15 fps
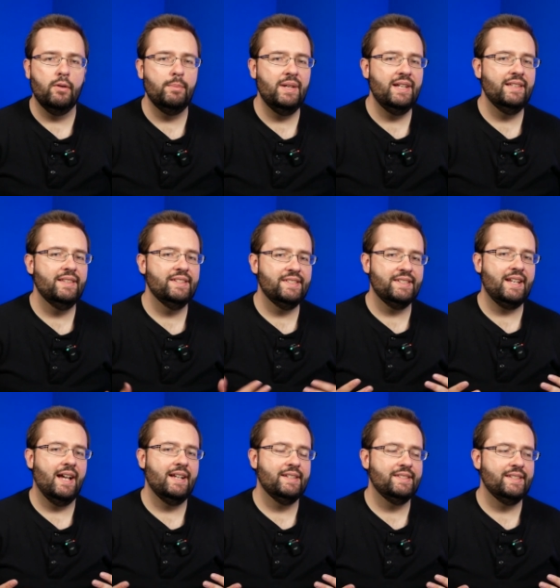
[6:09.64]
For me, this is
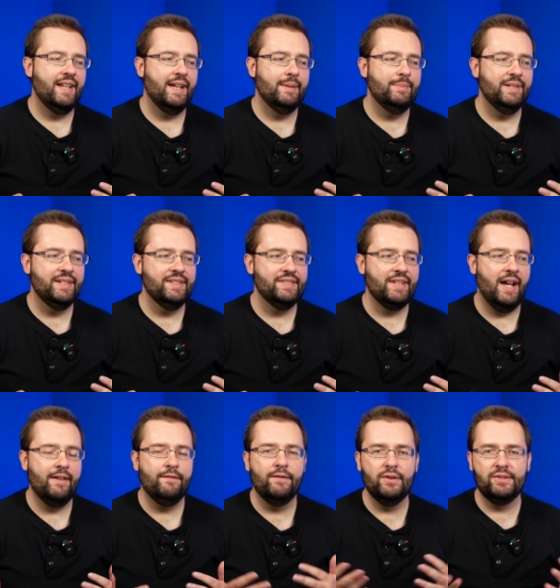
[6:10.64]
kind of sad because
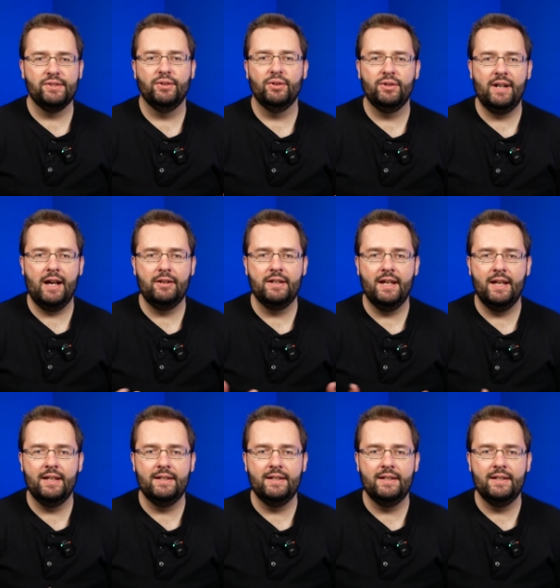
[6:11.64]
I first learned how to